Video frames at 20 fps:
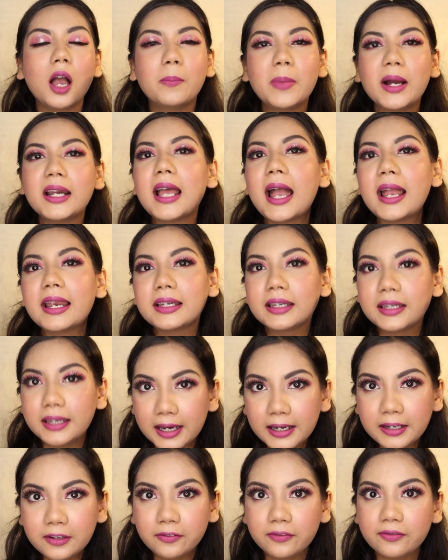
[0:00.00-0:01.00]
but I
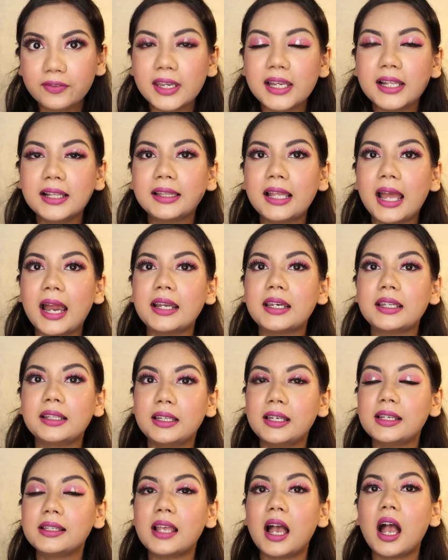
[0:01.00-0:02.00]
did feel
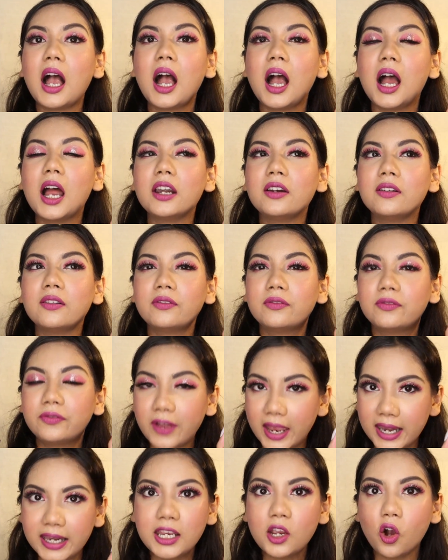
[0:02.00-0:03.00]
that these are
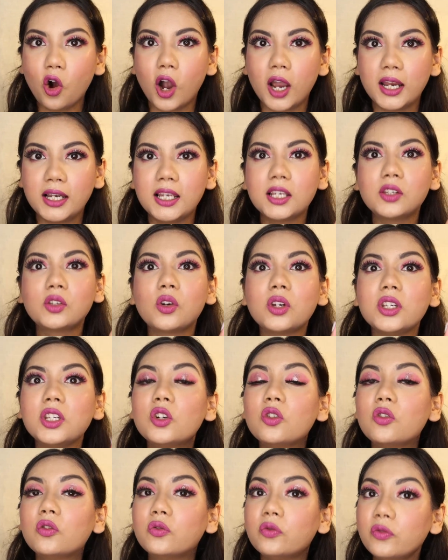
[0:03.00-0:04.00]
very oily, so
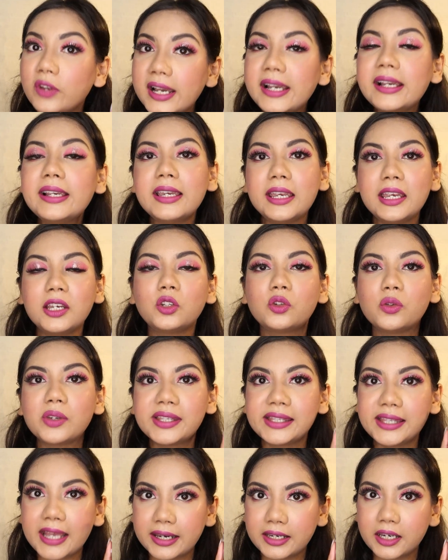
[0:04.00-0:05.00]
you will need
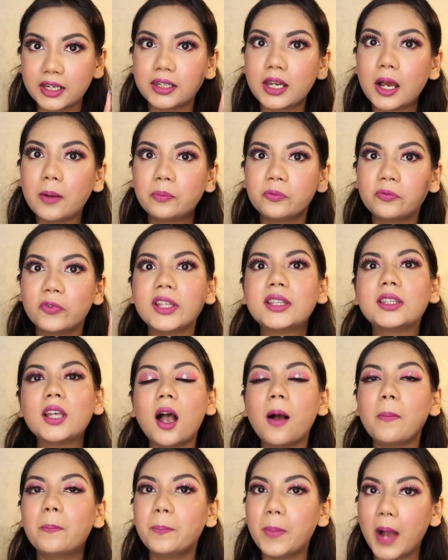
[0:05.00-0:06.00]
to set it up with
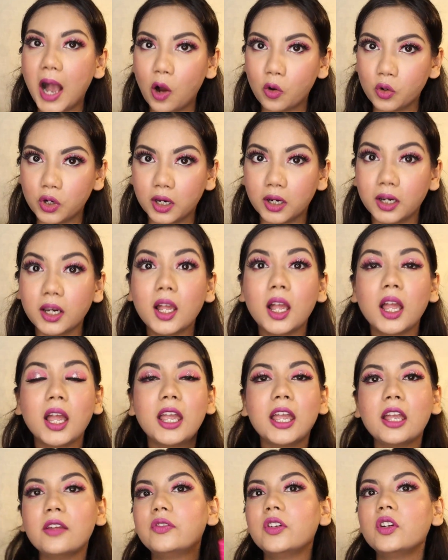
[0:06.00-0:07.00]
a powder.
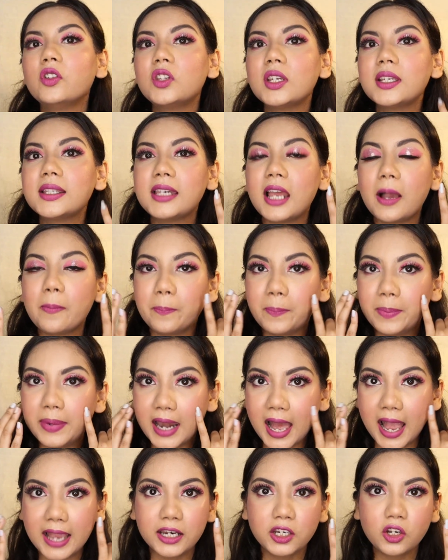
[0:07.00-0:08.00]
If you just
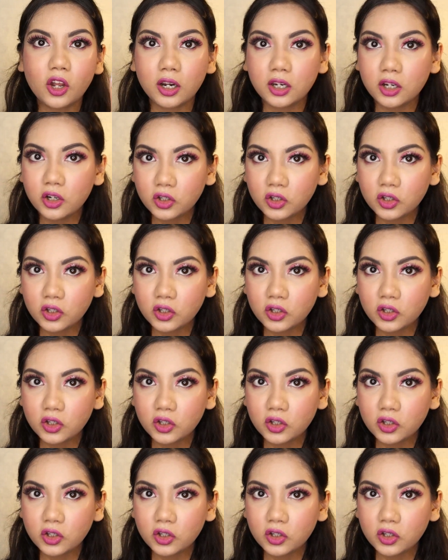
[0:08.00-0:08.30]
apply it on